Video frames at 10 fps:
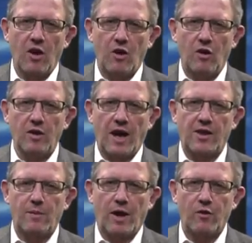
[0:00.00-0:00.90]
all
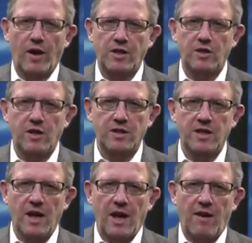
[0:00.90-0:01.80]
other manufacturers
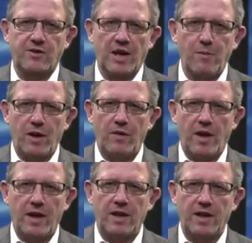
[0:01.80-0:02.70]
have separate
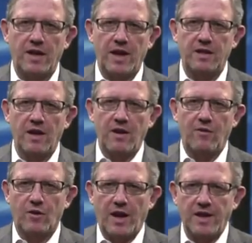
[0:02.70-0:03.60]
vehicle inlet
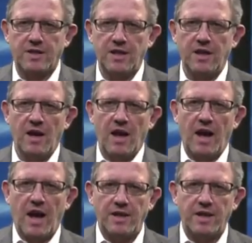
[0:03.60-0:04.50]
for AC
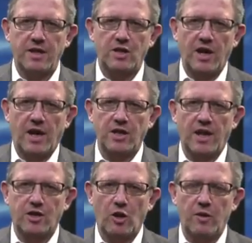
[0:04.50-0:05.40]
and DC charging
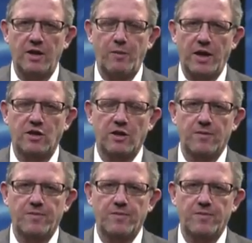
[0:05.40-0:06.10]
as shown in the picture.